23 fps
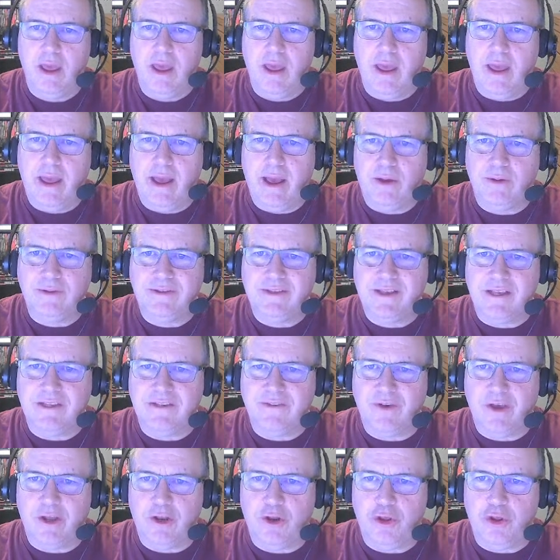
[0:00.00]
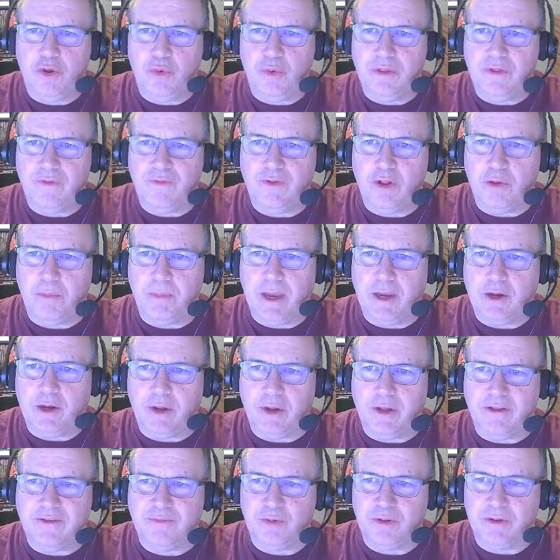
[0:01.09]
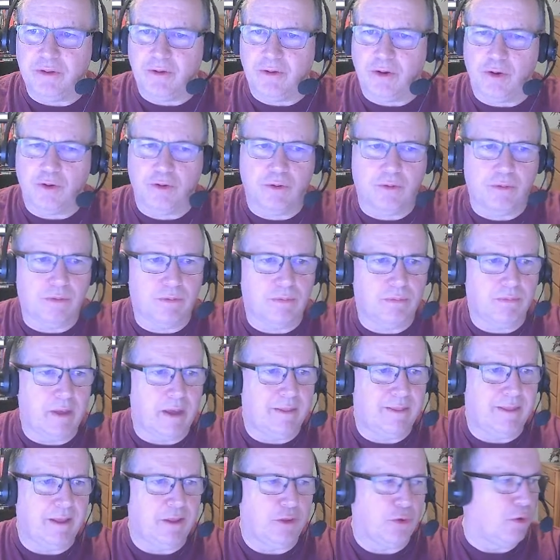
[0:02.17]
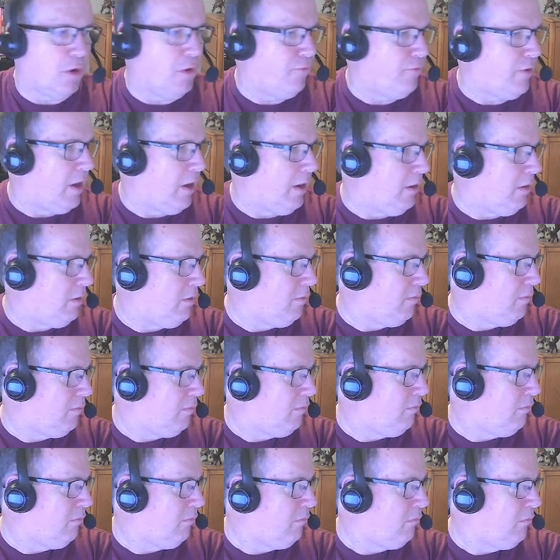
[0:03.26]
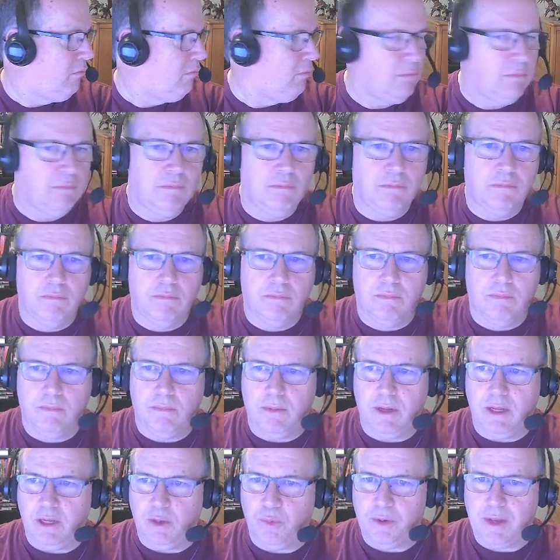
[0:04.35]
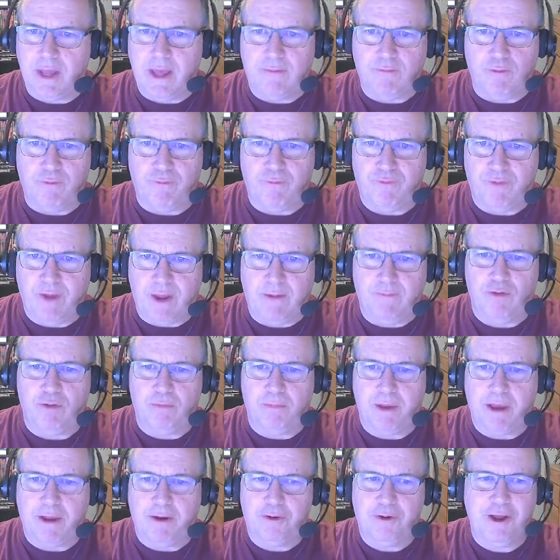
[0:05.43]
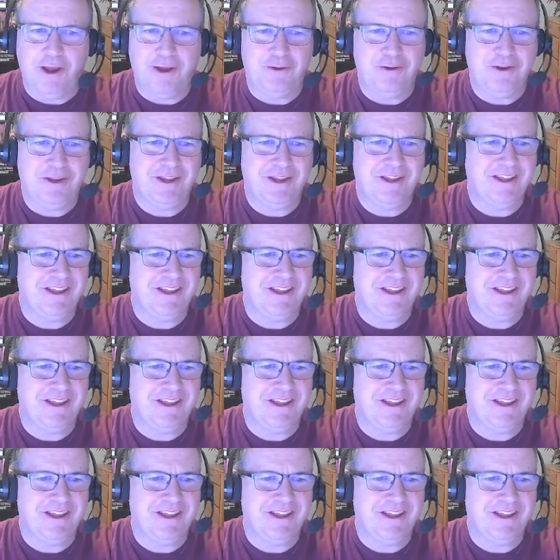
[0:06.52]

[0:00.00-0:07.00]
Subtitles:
How satisfied are you with the following backgrounds printed in the article? I think they're all fine. Anyone have a favorite background?